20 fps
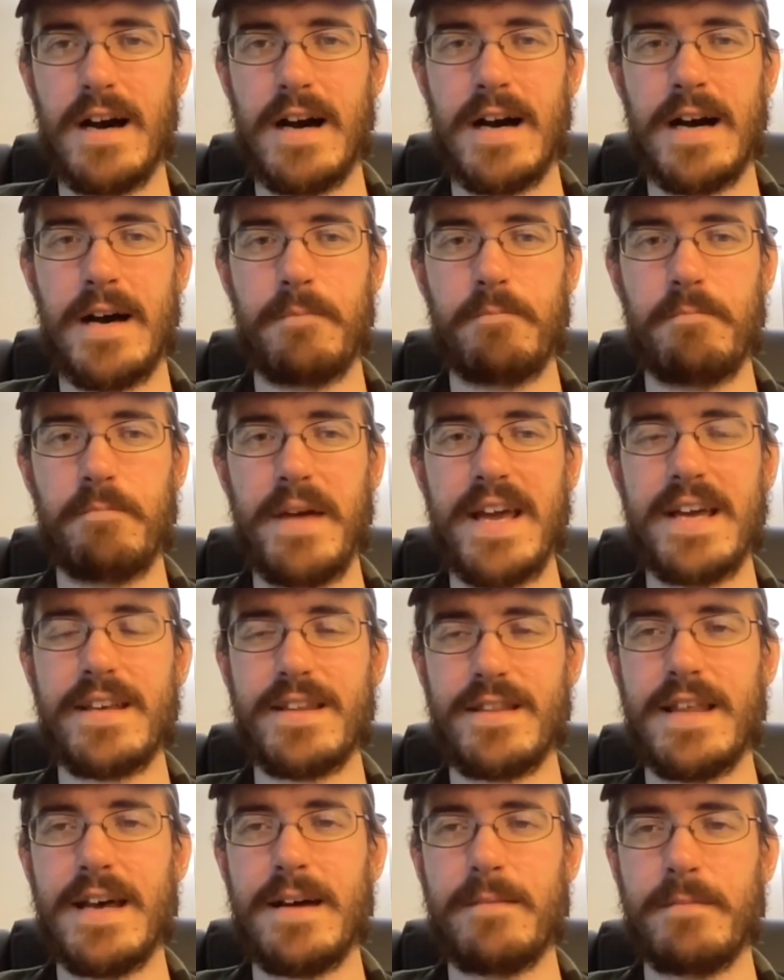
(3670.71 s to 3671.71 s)
make
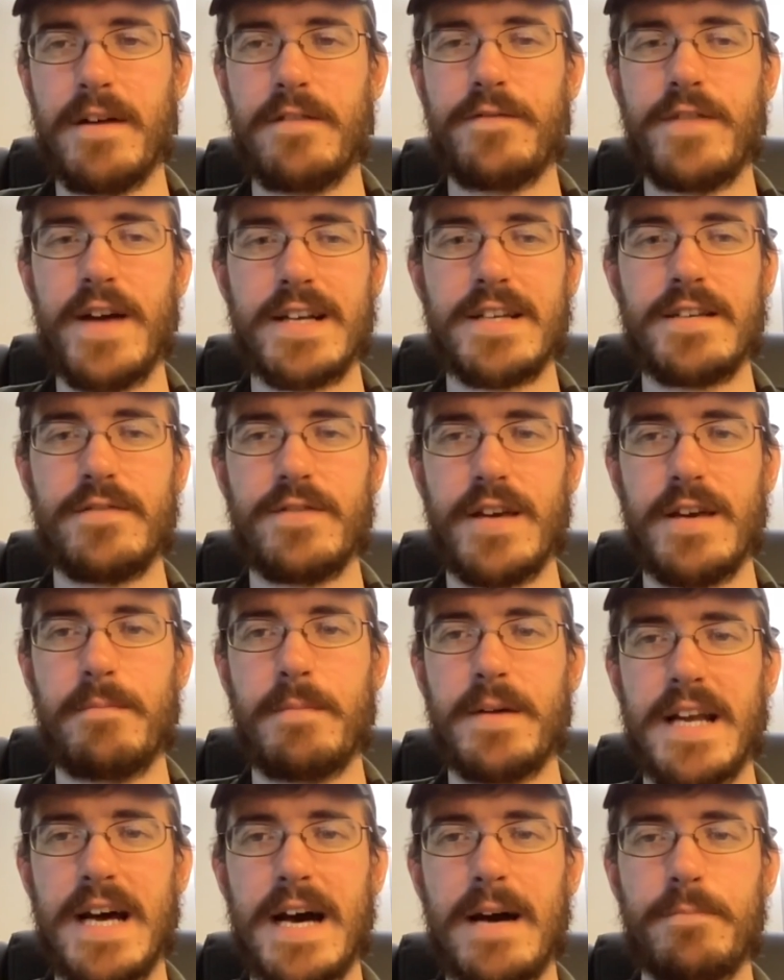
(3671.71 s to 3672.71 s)
them effectively a
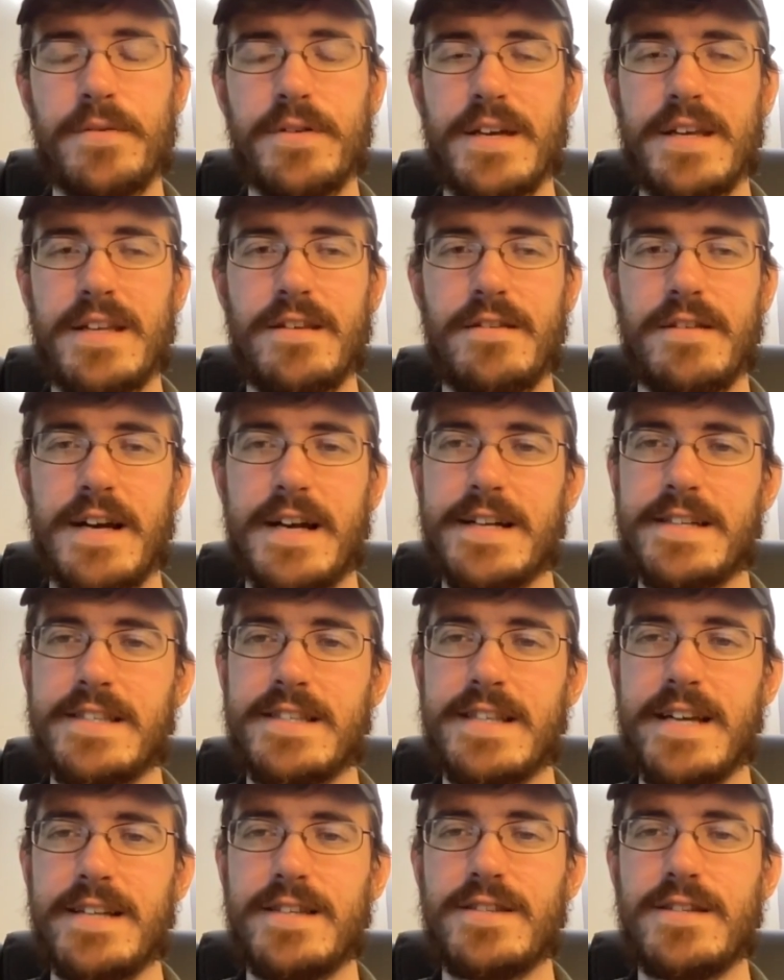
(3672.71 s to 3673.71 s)
monopoly in the United
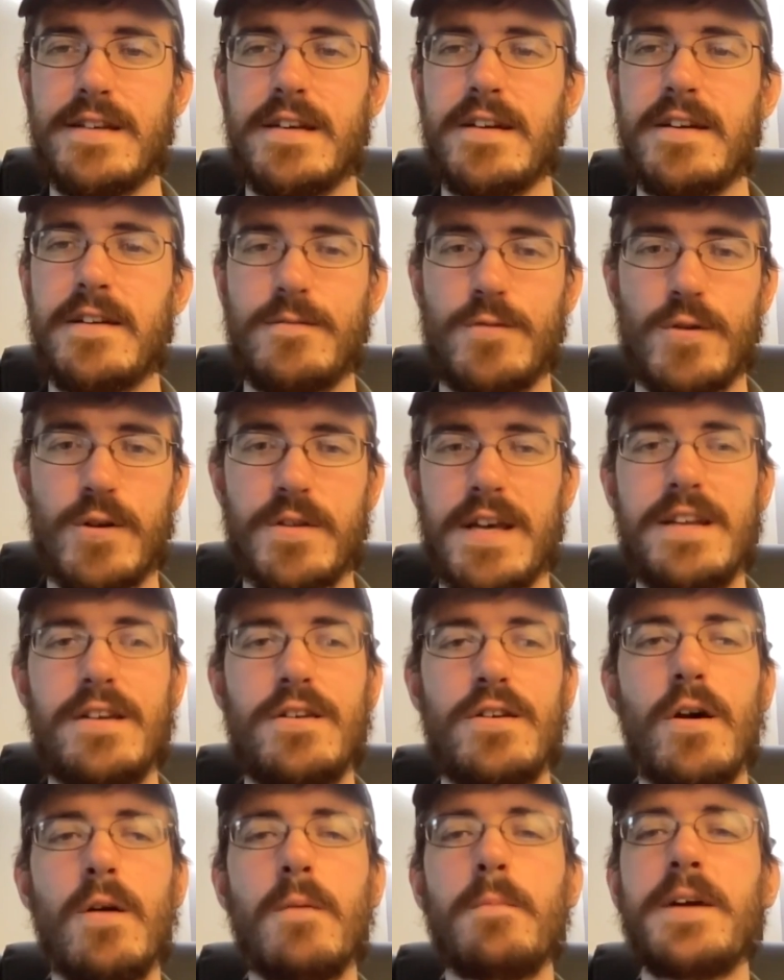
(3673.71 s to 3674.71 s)
States, so that
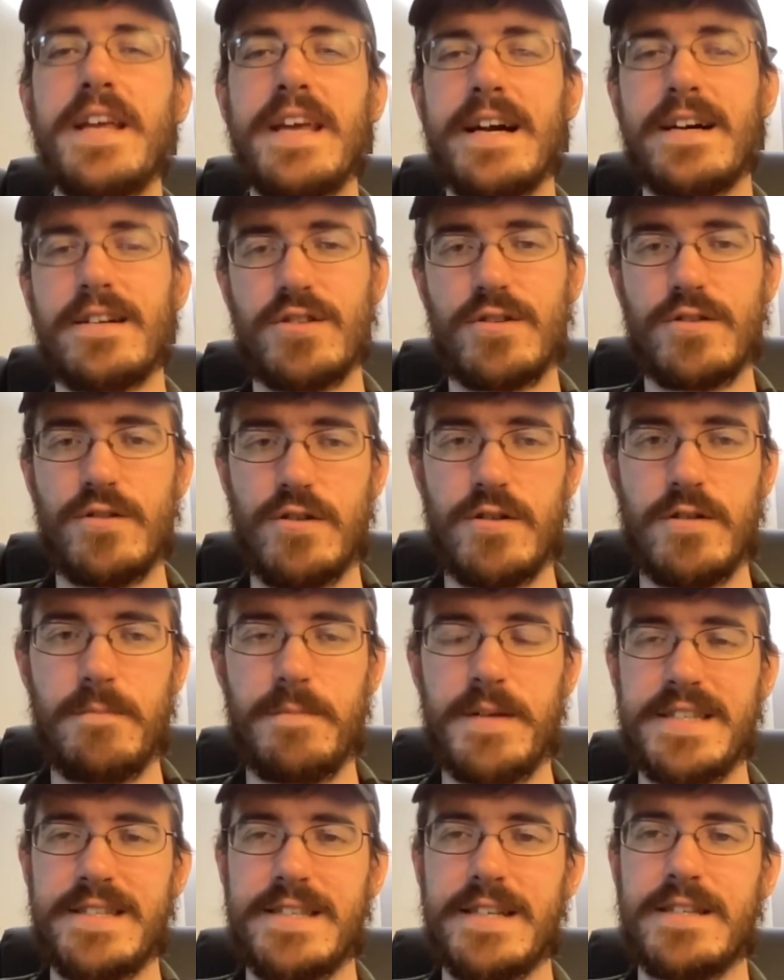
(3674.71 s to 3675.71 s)
nobody else could do
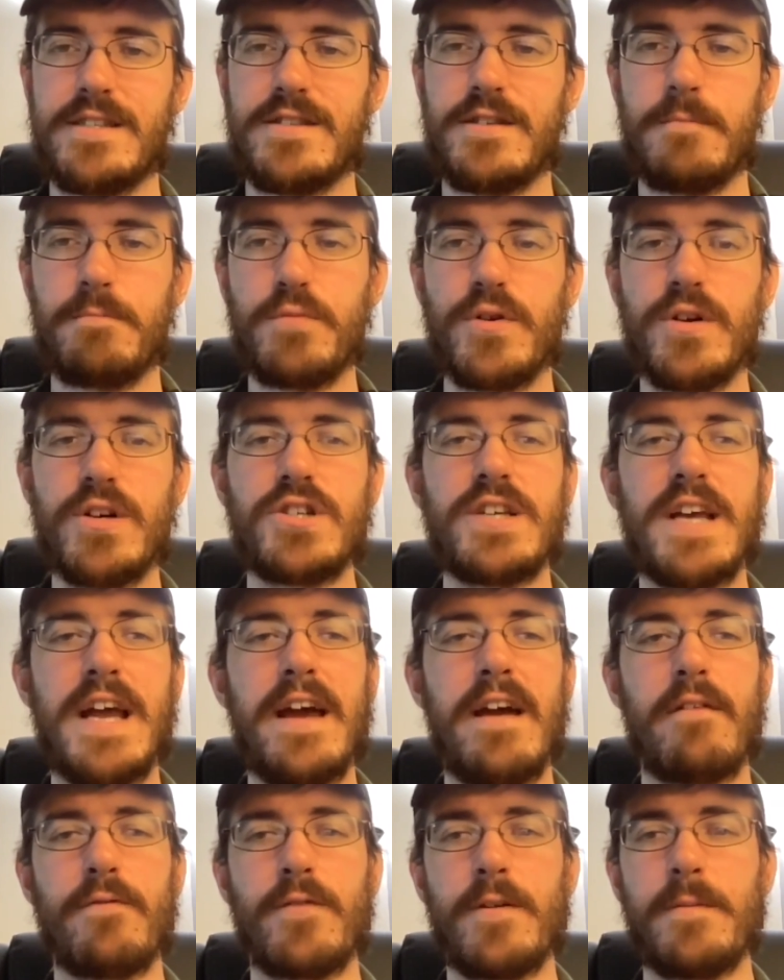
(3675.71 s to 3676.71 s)
business, to push
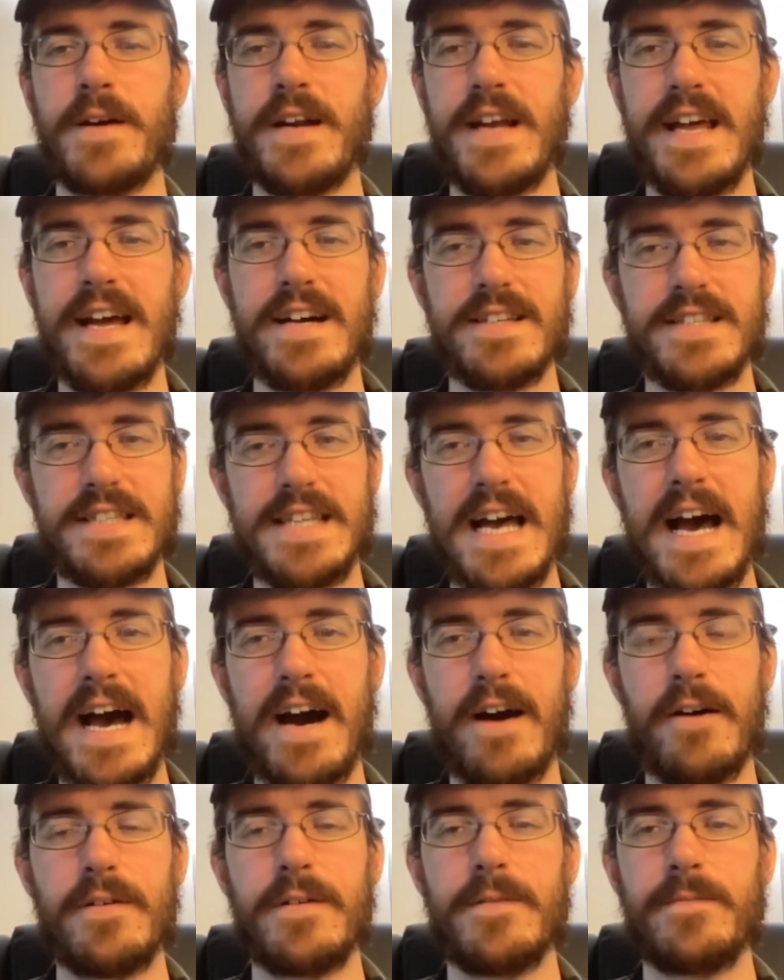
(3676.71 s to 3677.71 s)
everybody else
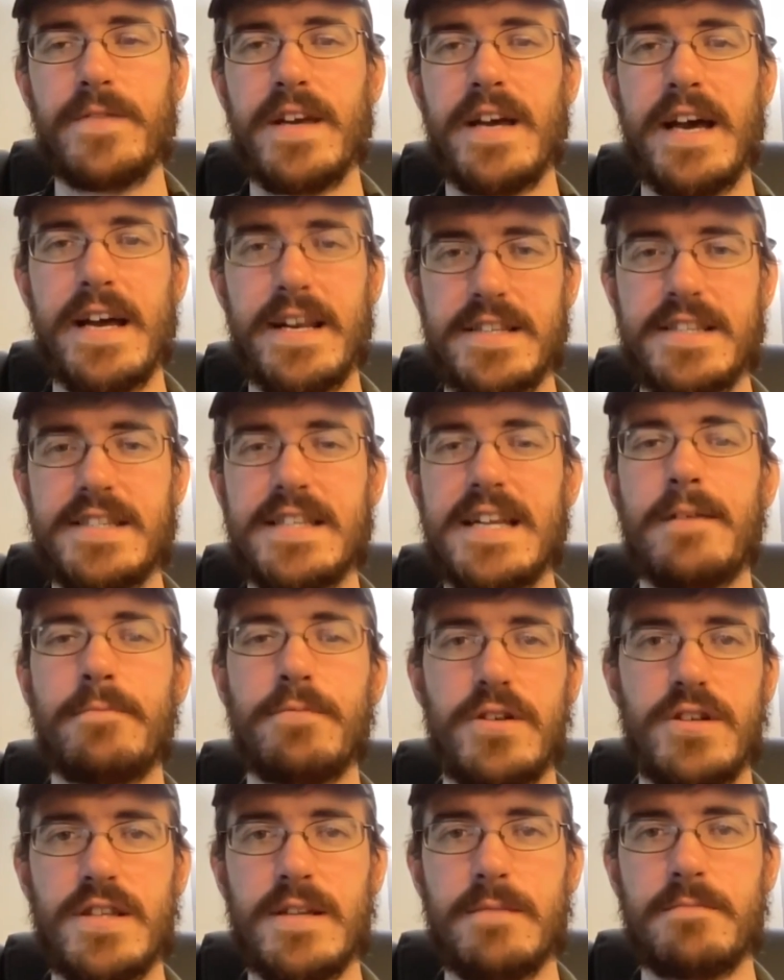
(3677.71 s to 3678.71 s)
out and
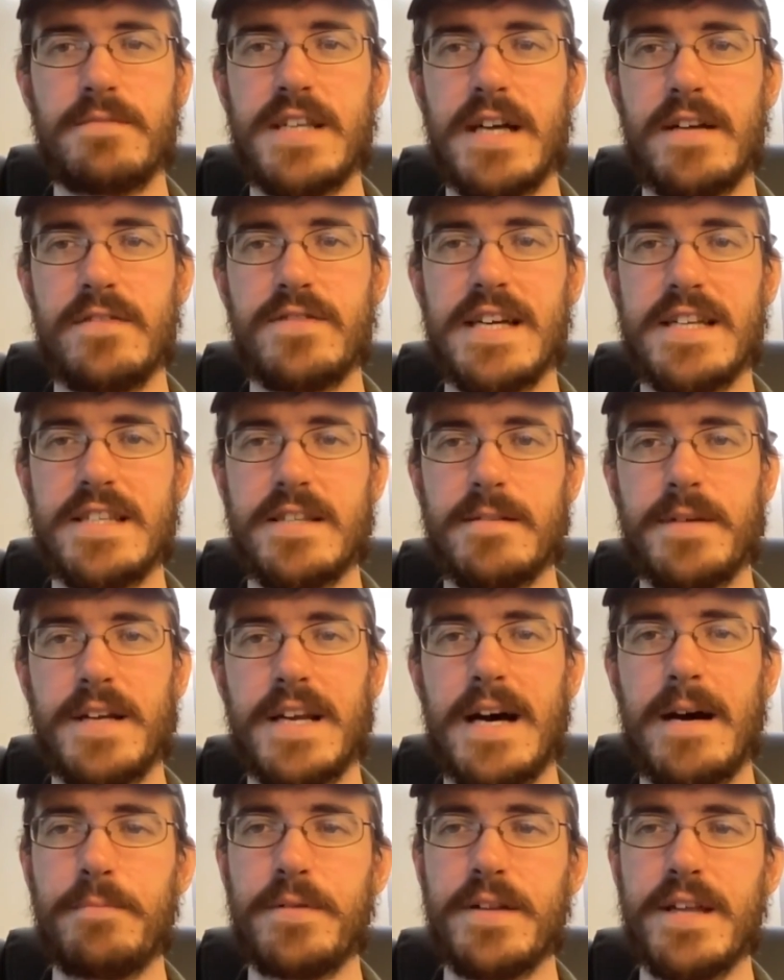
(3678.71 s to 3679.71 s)
establish themselves as a
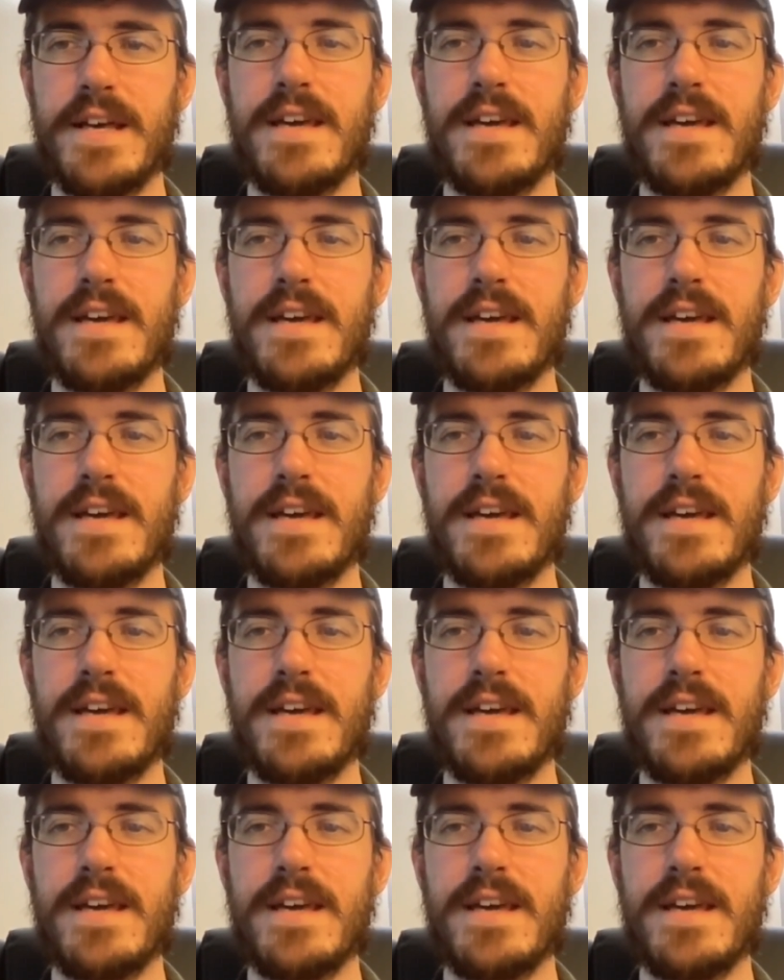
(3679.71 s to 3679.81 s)
monopoly.